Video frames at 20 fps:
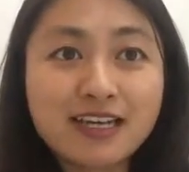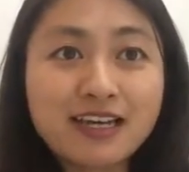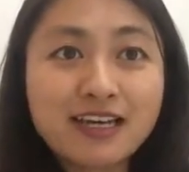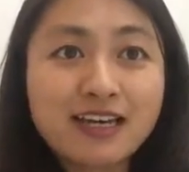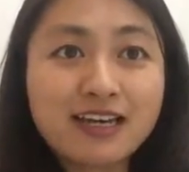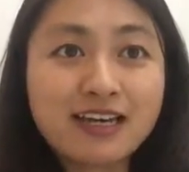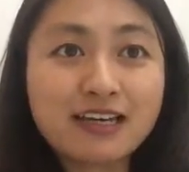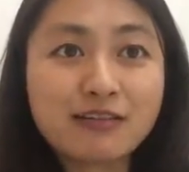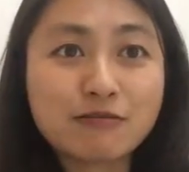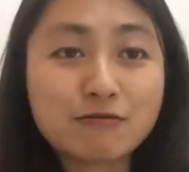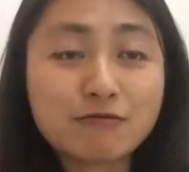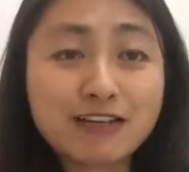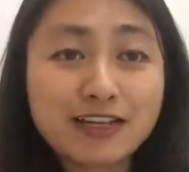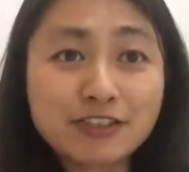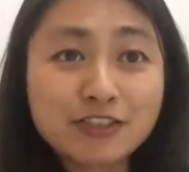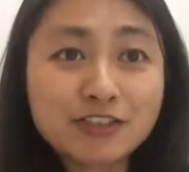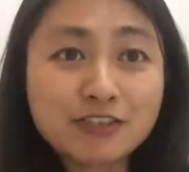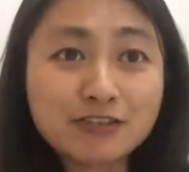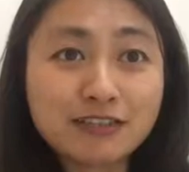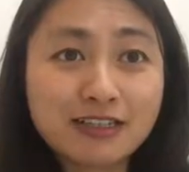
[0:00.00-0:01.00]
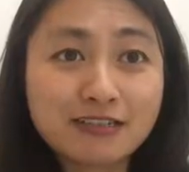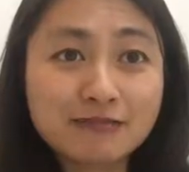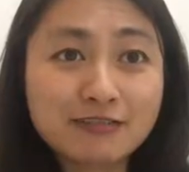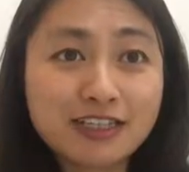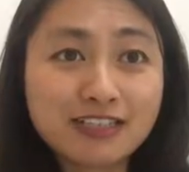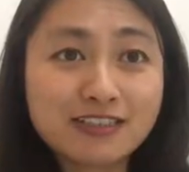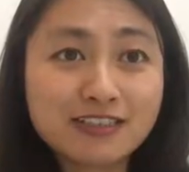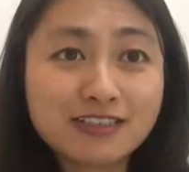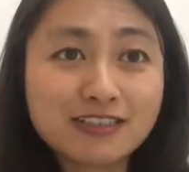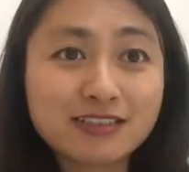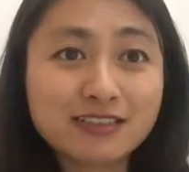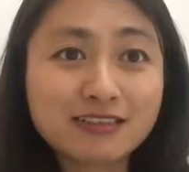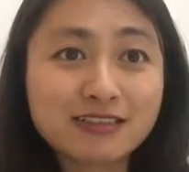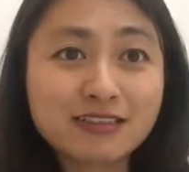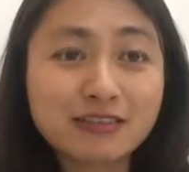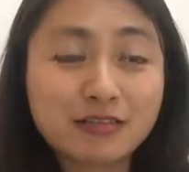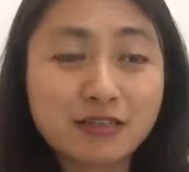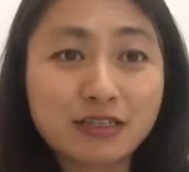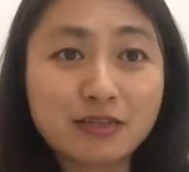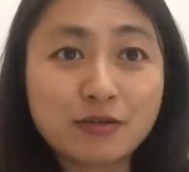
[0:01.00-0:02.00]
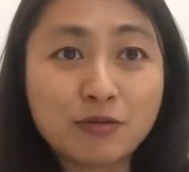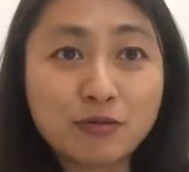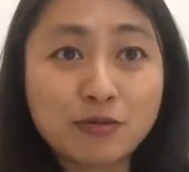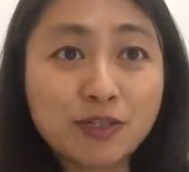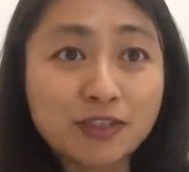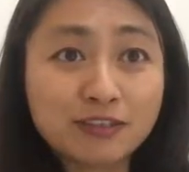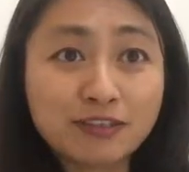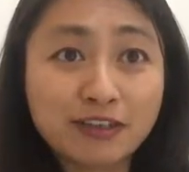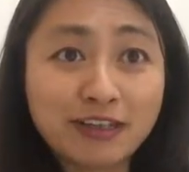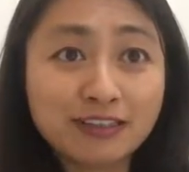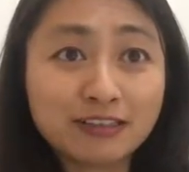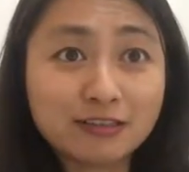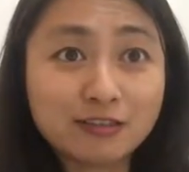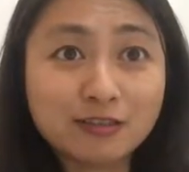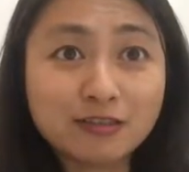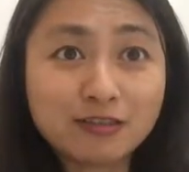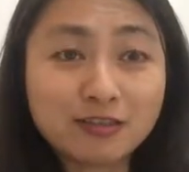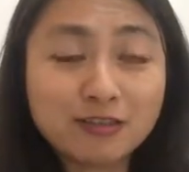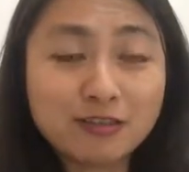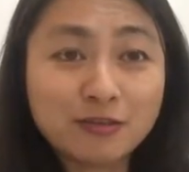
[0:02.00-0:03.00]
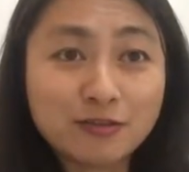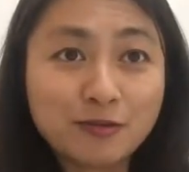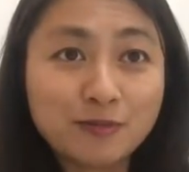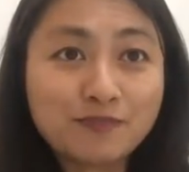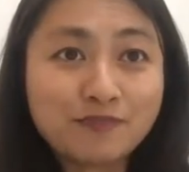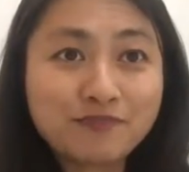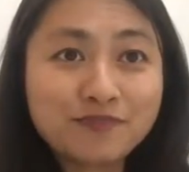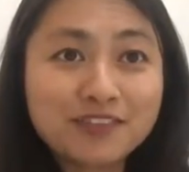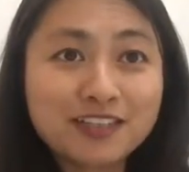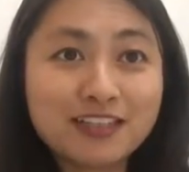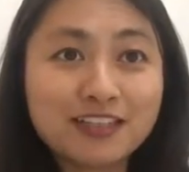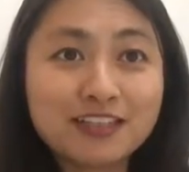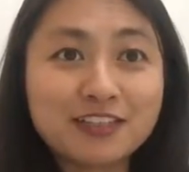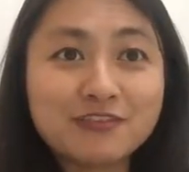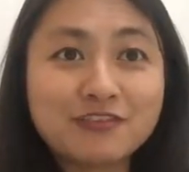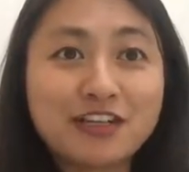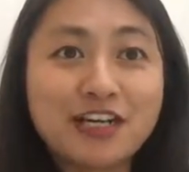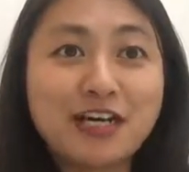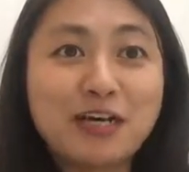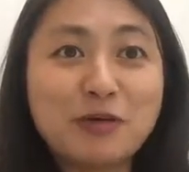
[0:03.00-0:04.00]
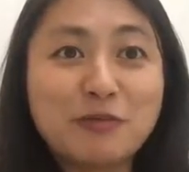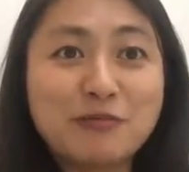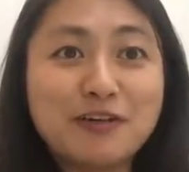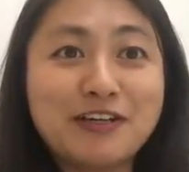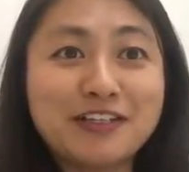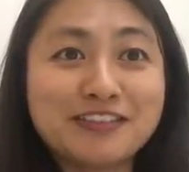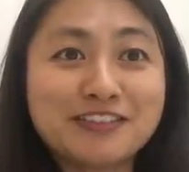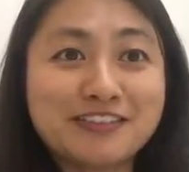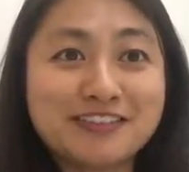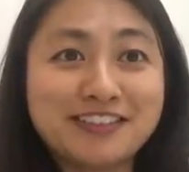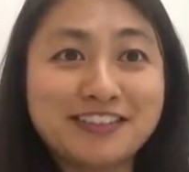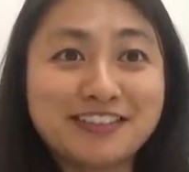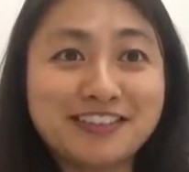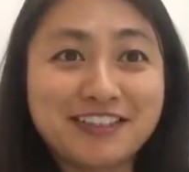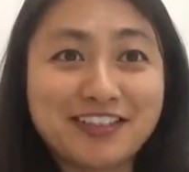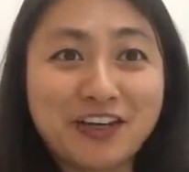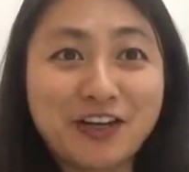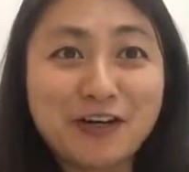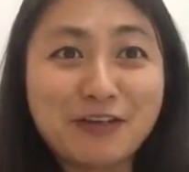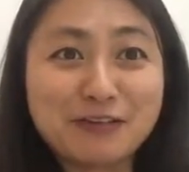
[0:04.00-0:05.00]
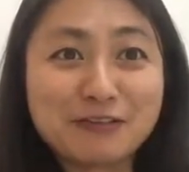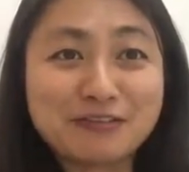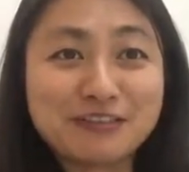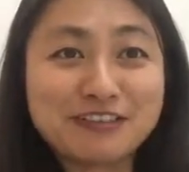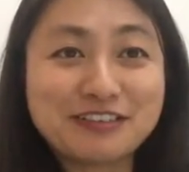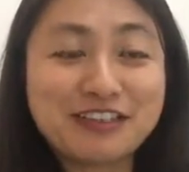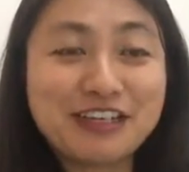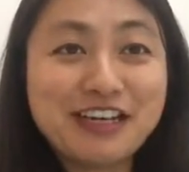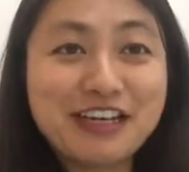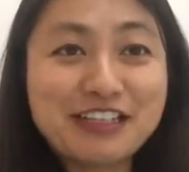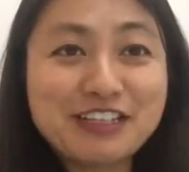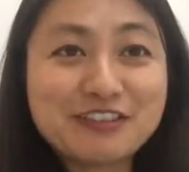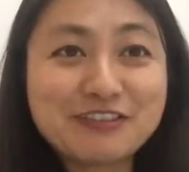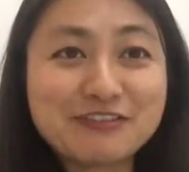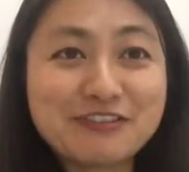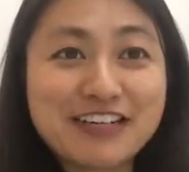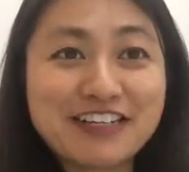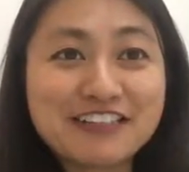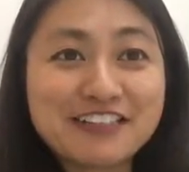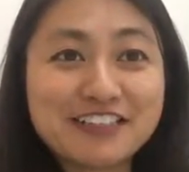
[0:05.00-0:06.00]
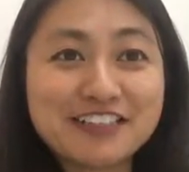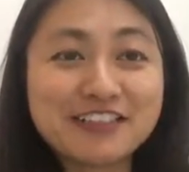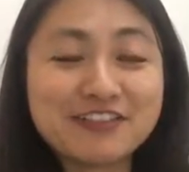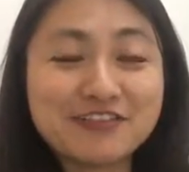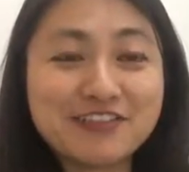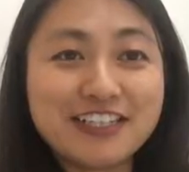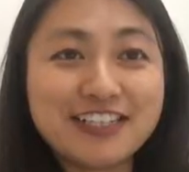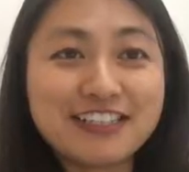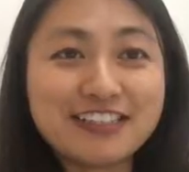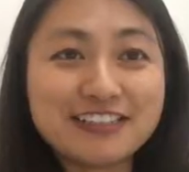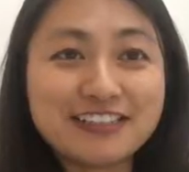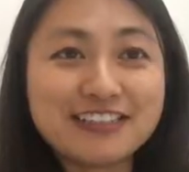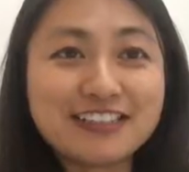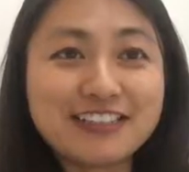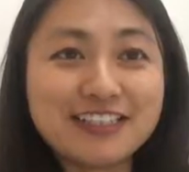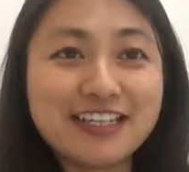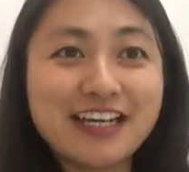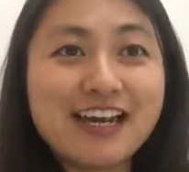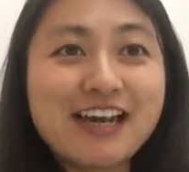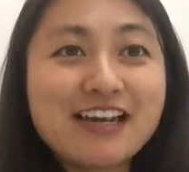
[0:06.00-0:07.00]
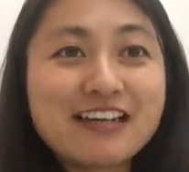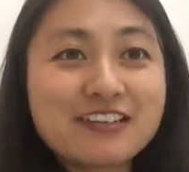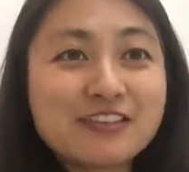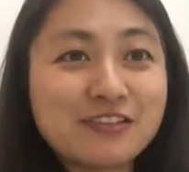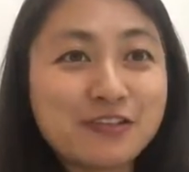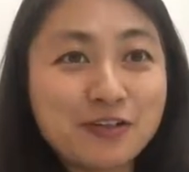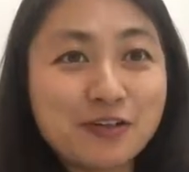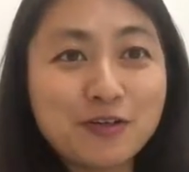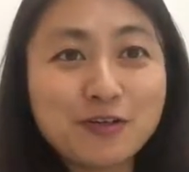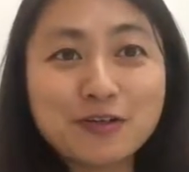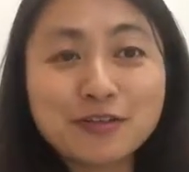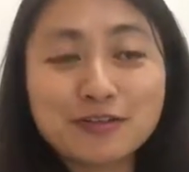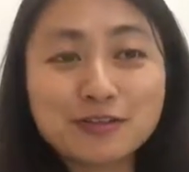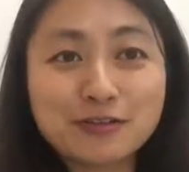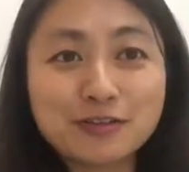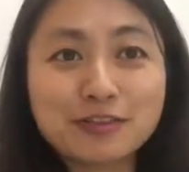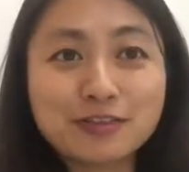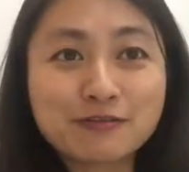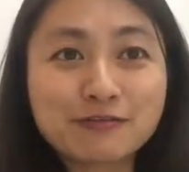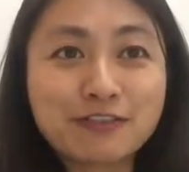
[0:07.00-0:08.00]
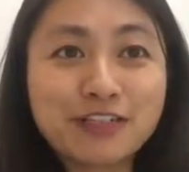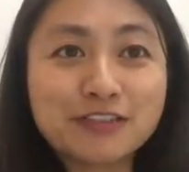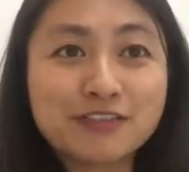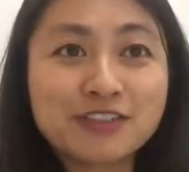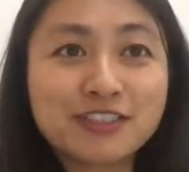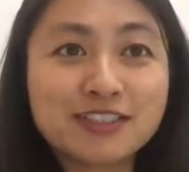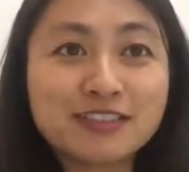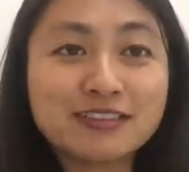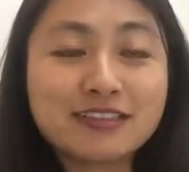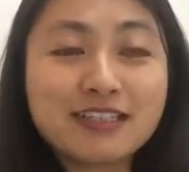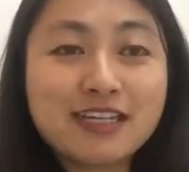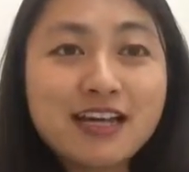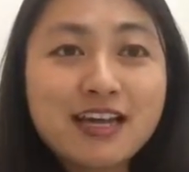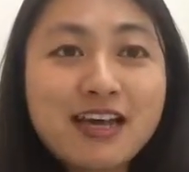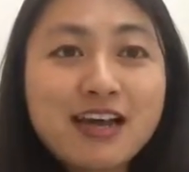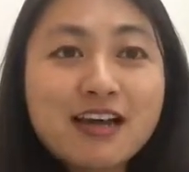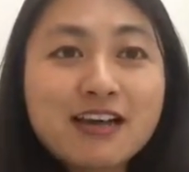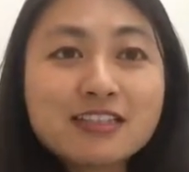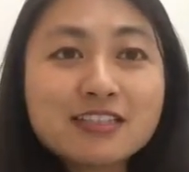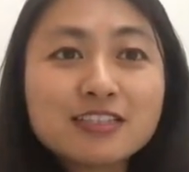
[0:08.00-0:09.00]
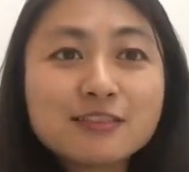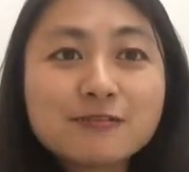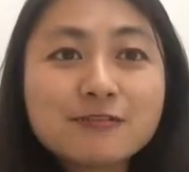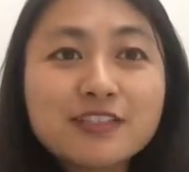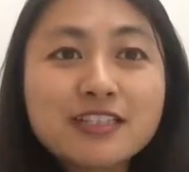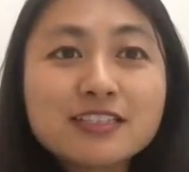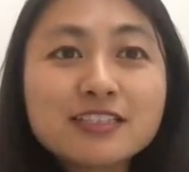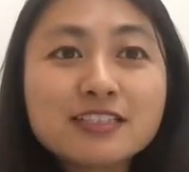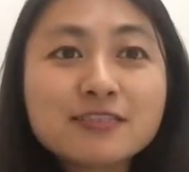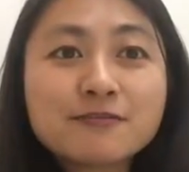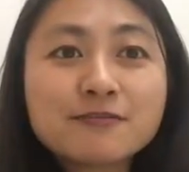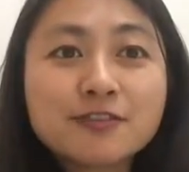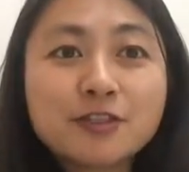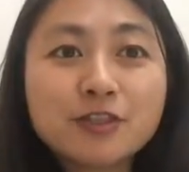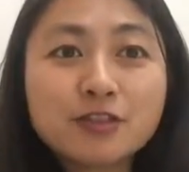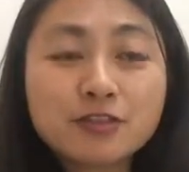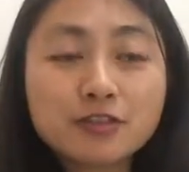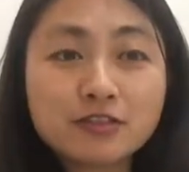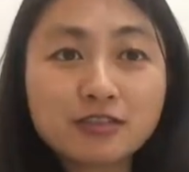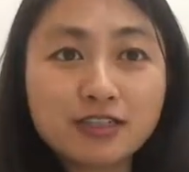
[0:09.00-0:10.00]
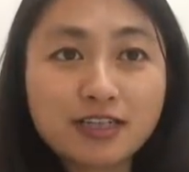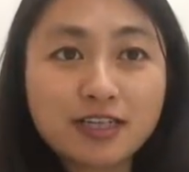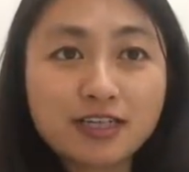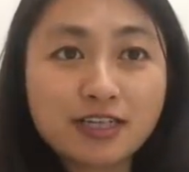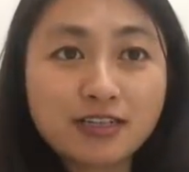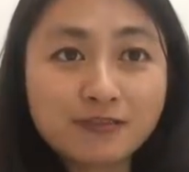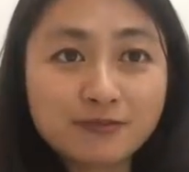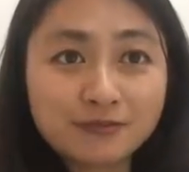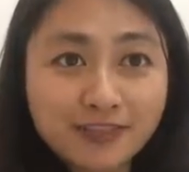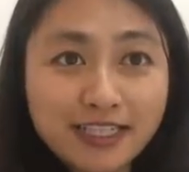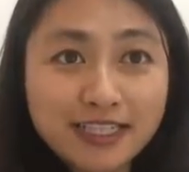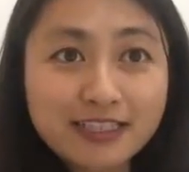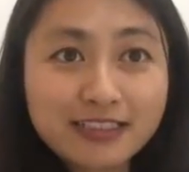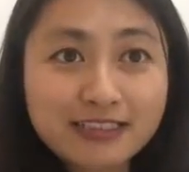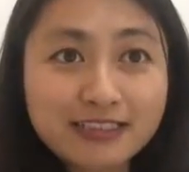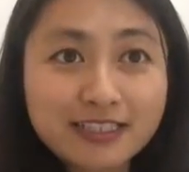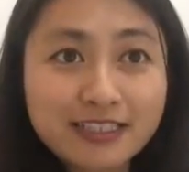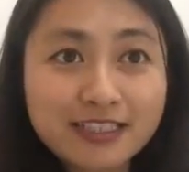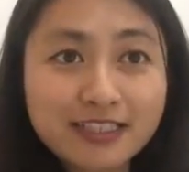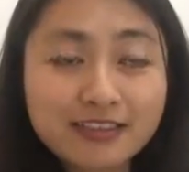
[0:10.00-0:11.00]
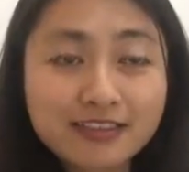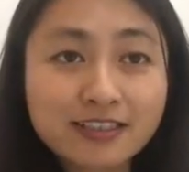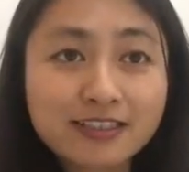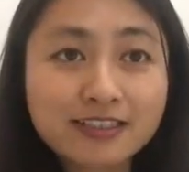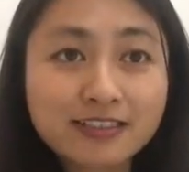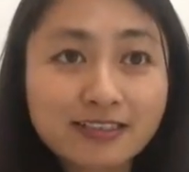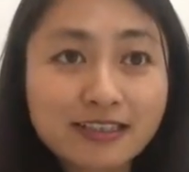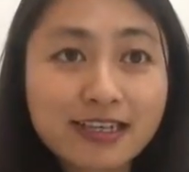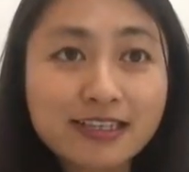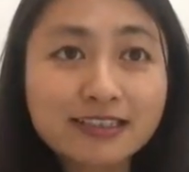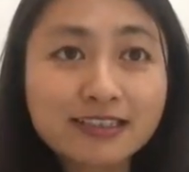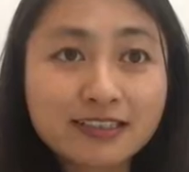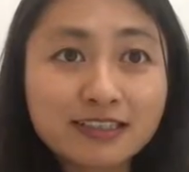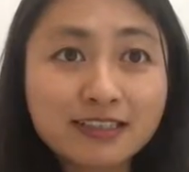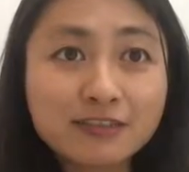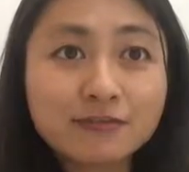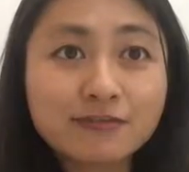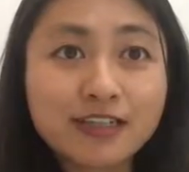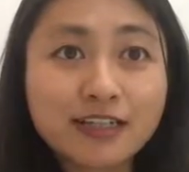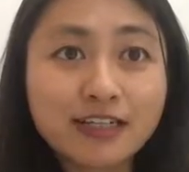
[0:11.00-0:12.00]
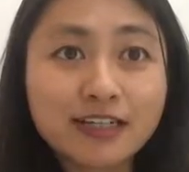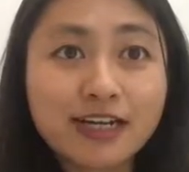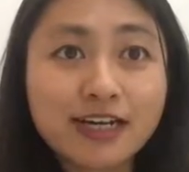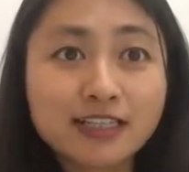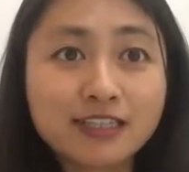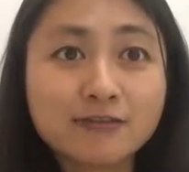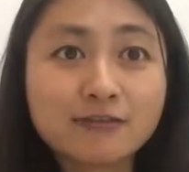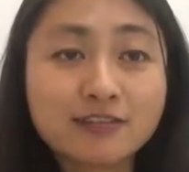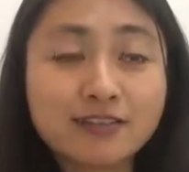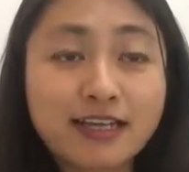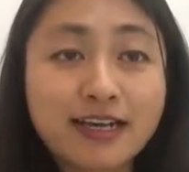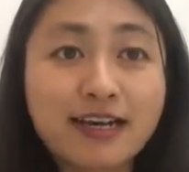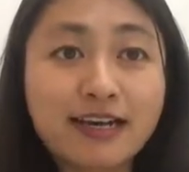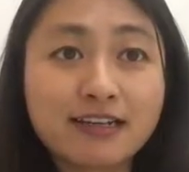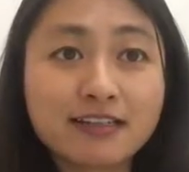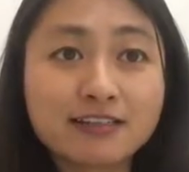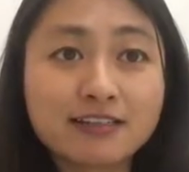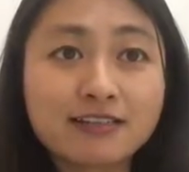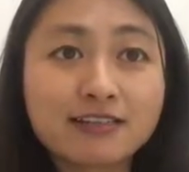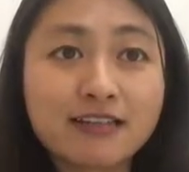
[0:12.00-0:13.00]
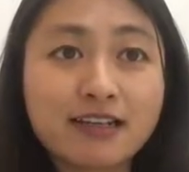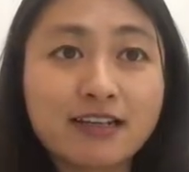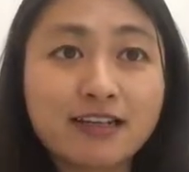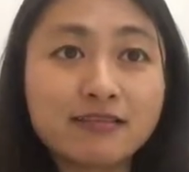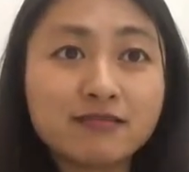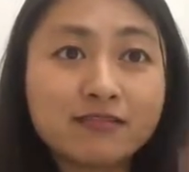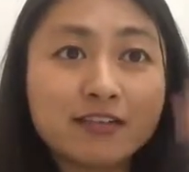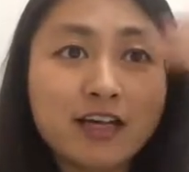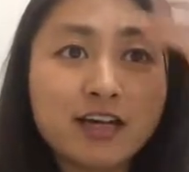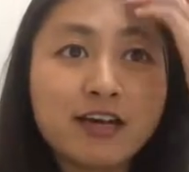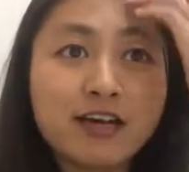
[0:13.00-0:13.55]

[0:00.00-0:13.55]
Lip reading: and when should I register and what do I need to do? And even how much does it cost to register VAT? So all sorts of questions. So first of all, VAT is a slightly different kind of tax than